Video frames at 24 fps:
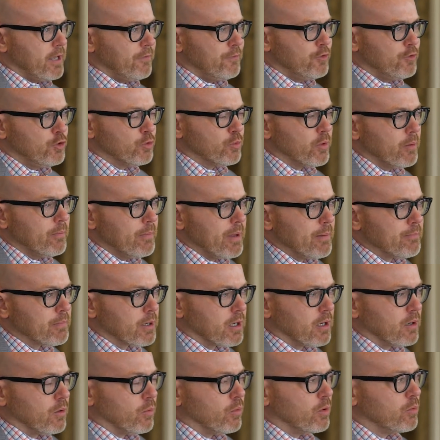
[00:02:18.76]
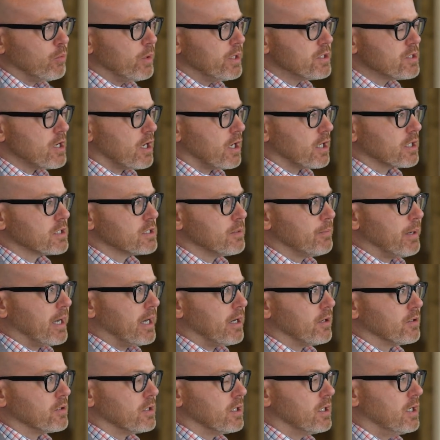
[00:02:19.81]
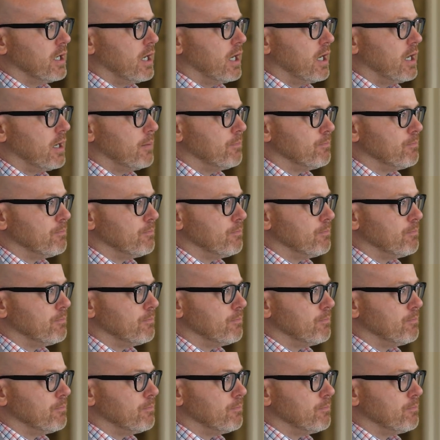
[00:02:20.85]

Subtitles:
If you remember, when we talked about